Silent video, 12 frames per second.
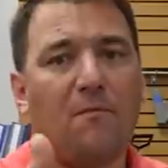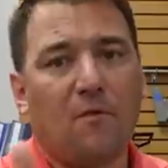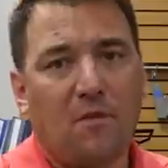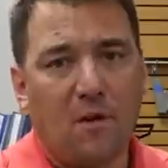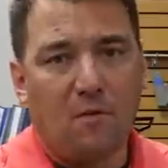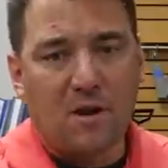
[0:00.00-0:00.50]
for
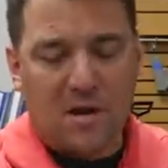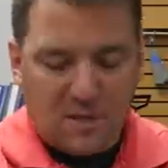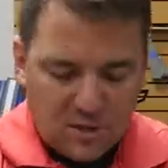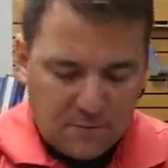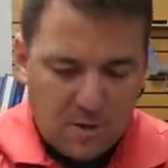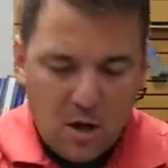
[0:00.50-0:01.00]
their
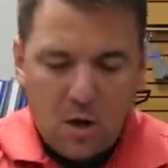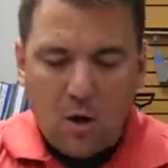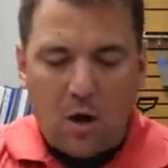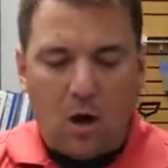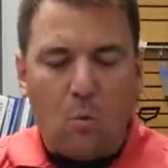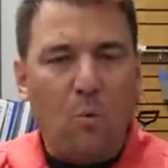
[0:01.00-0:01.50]
needs.
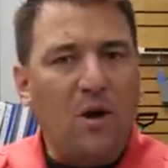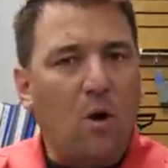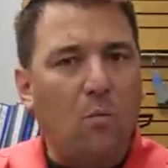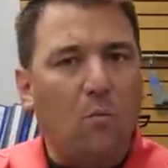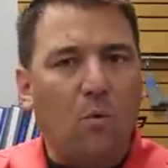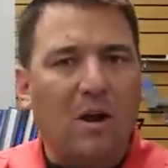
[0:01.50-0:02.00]
We
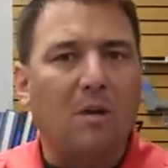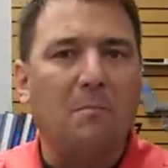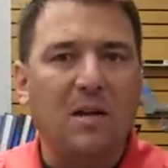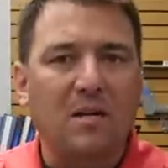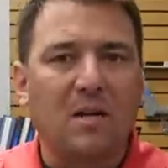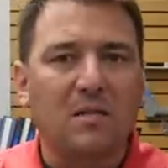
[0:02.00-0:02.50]
don't
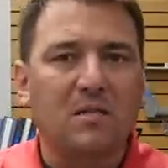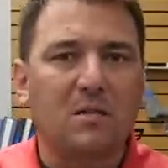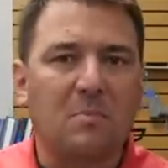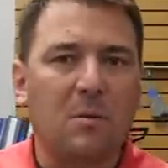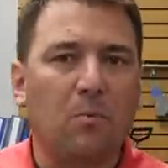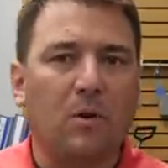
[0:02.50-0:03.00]
recommend guns to
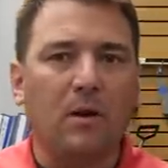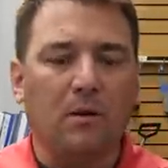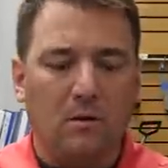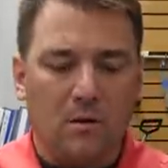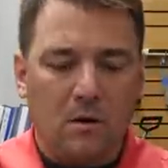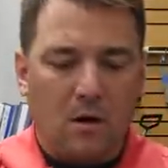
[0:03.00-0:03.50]
people
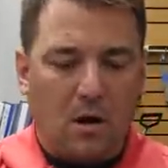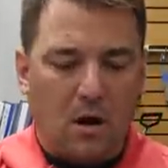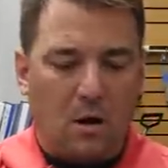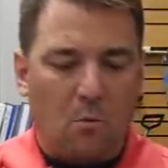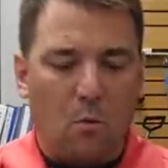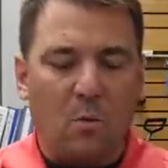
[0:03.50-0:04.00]
here.
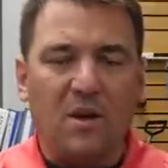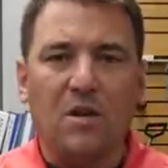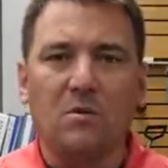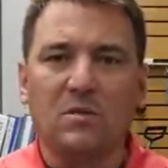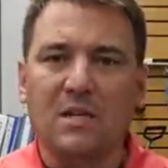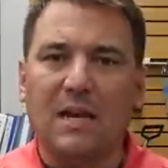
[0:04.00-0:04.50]
What we
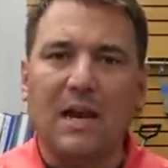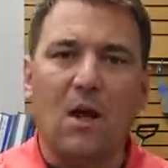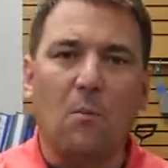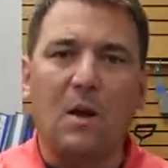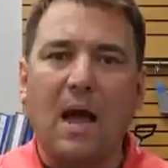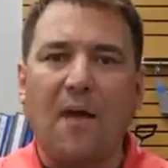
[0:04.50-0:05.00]
do is kind of
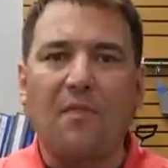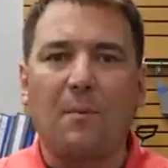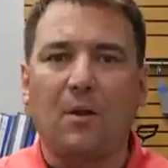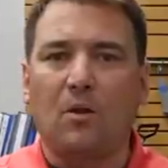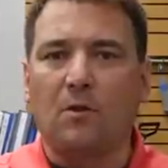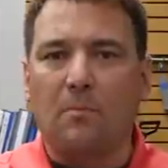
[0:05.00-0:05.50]
help guide them
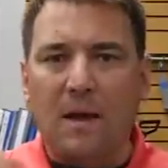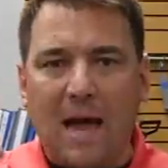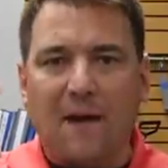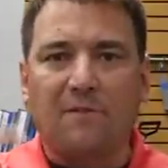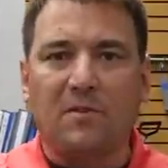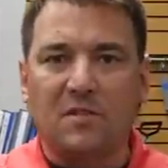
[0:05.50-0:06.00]
along the
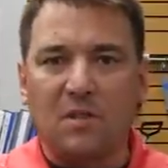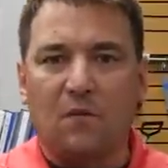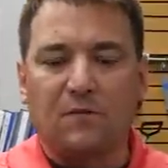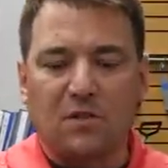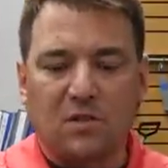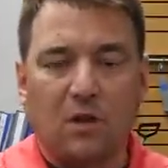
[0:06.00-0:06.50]
path to
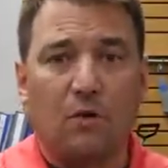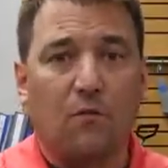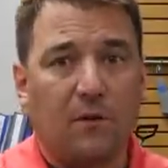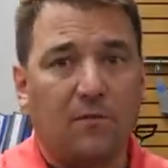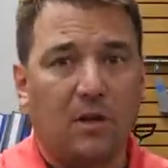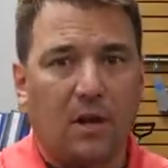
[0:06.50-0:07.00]

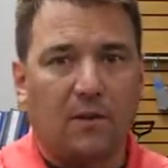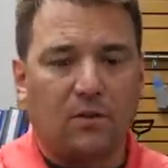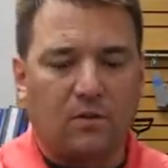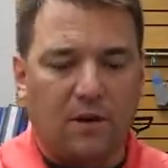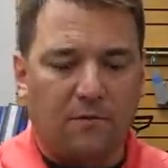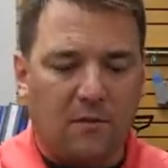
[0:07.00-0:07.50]
self-discovery of the gun
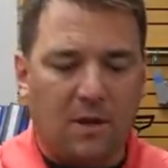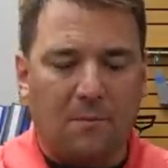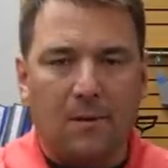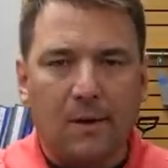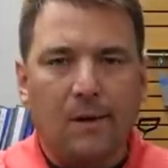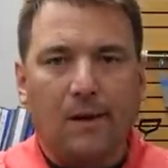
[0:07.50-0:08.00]
that's right for
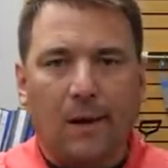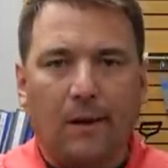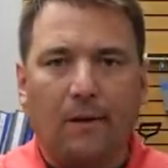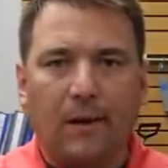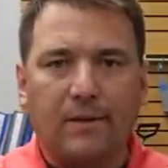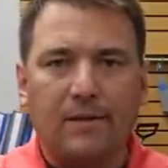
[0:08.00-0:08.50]
them. I
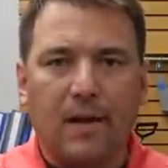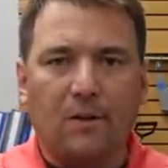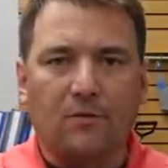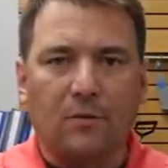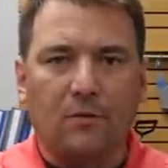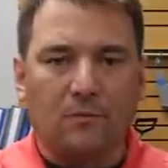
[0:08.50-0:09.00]
know that
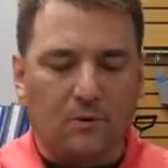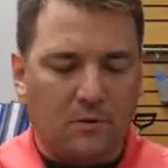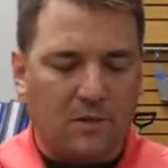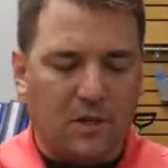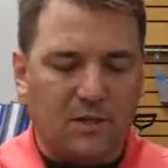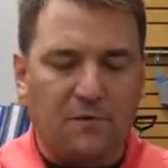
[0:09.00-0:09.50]
sounds real
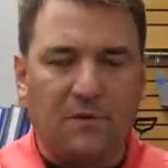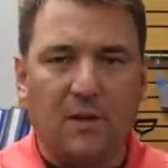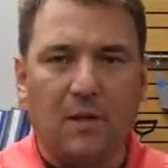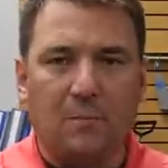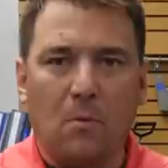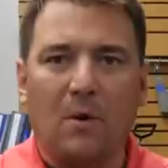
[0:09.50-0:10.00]

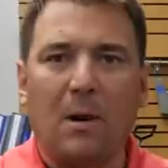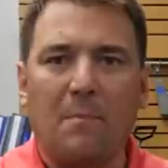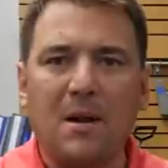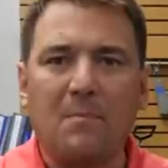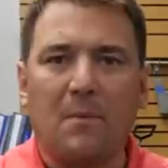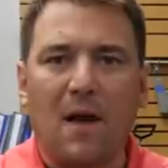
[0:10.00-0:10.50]
touchy-feely, but what I
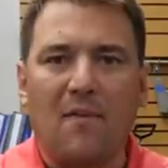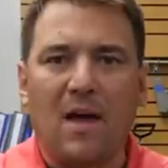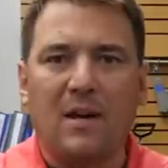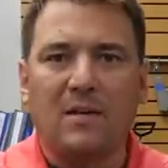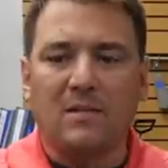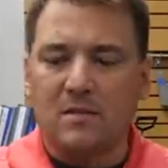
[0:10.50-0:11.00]
mean by
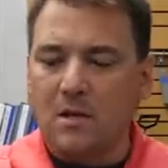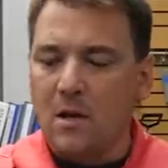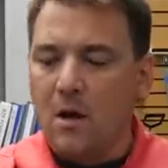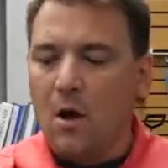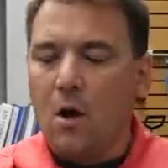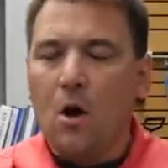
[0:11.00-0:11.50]
that is
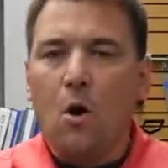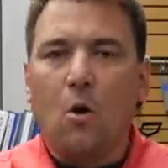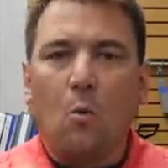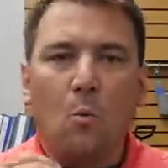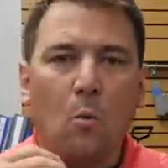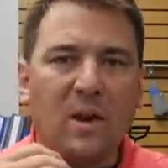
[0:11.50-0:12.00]

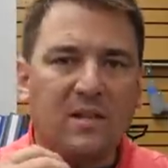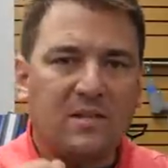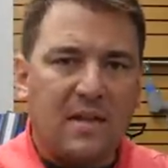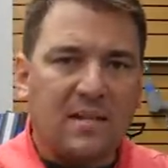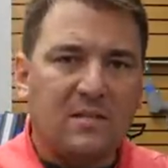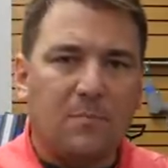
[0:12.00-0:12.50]
we
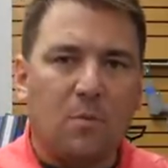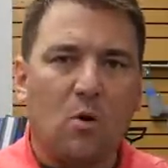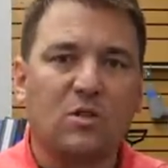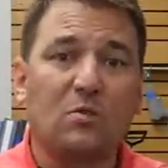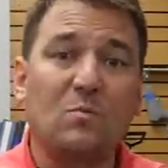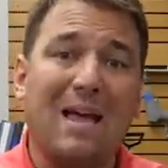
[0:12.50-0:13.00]
assess the
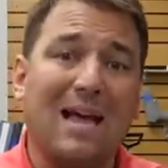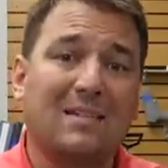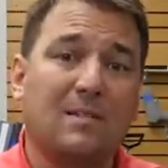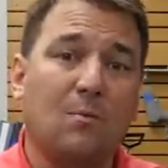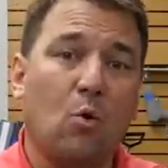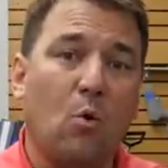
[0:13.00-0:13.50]
person, we
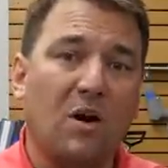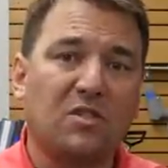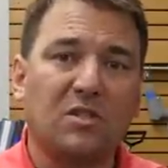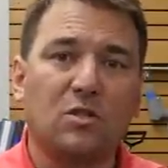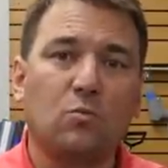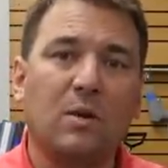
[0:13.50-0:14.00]
ask them
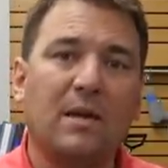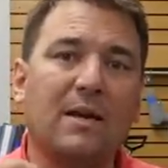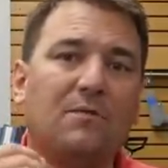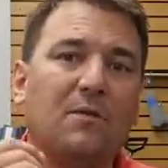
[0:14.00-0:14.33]
questions, we give